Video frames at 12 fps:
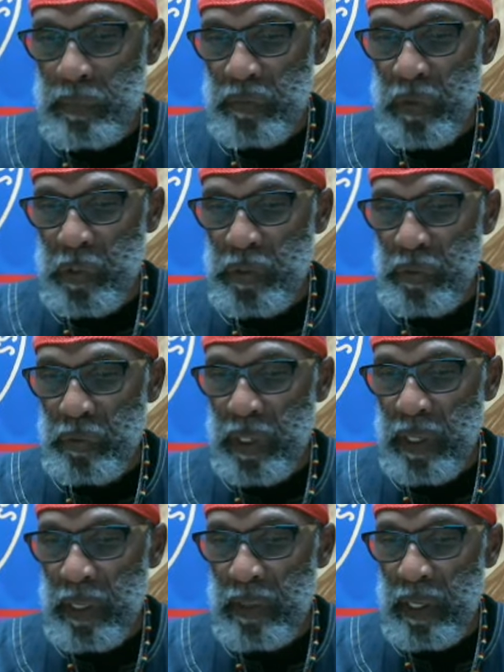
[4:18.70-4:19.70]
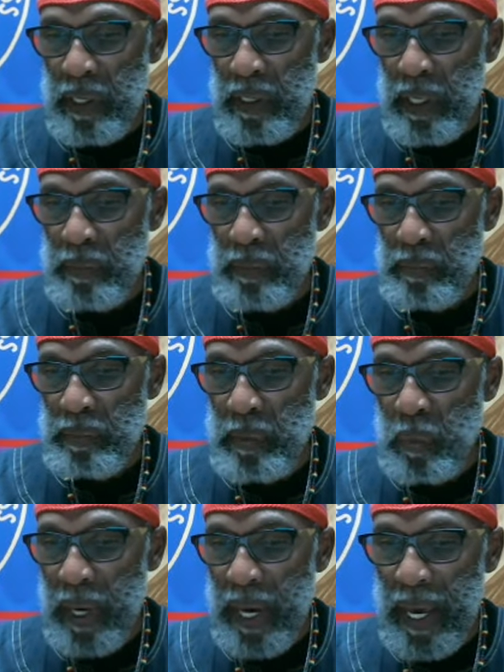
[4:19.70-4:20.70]
Verse 3 And they that be
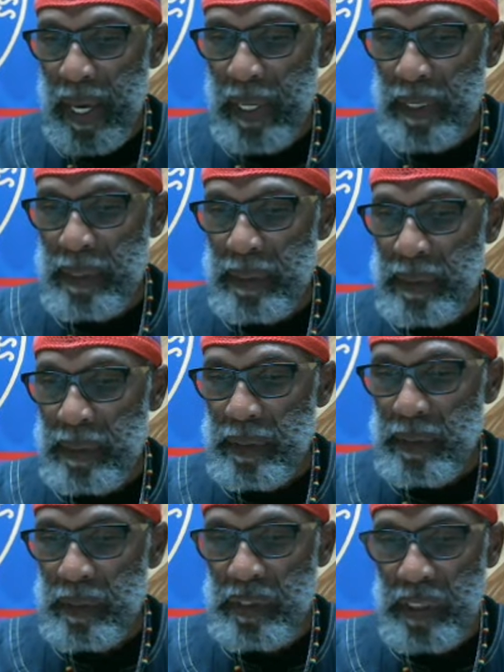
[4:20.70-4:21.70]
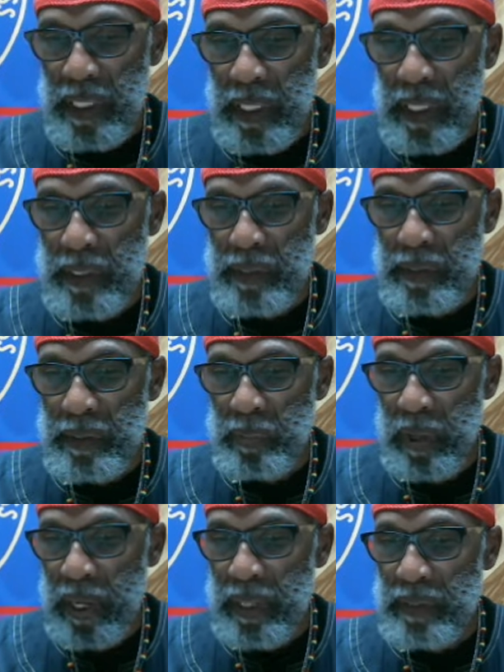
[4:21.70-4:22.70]
wise shall shine as the
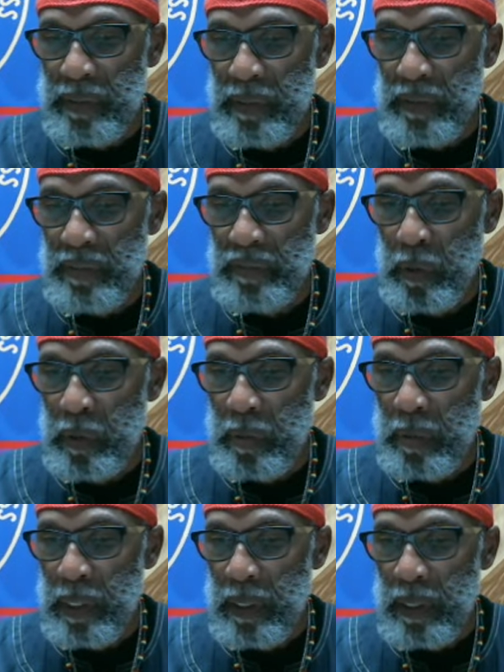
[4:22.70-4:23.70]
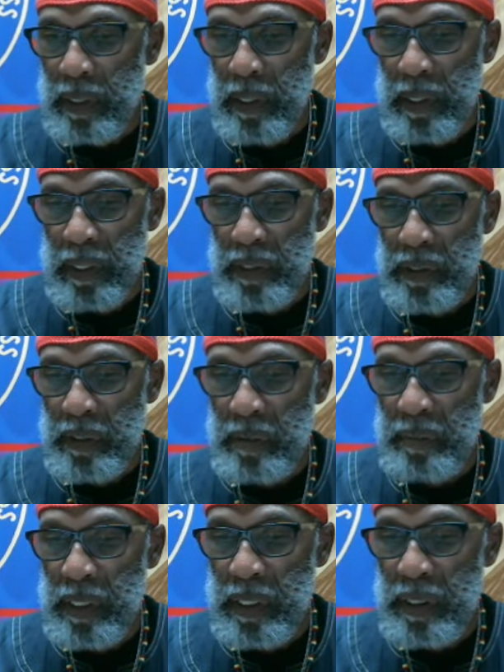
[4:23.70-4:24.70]
brightness of the firmament, and they that turn
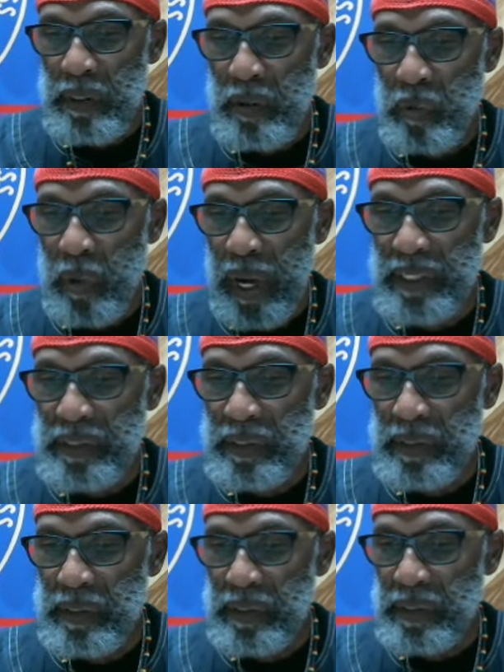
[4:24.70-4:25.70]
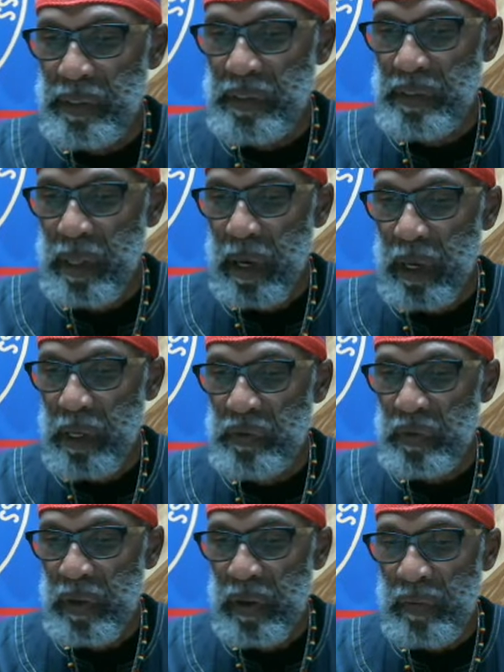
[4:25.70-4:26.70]
many to righteousness as the stars
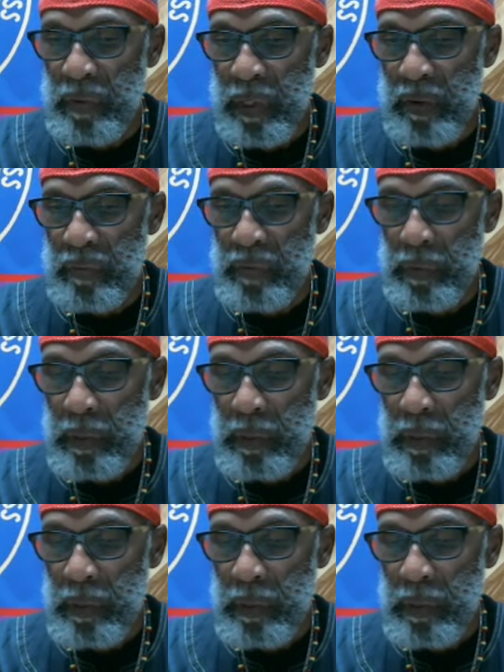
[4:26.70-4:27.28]
forever and ever.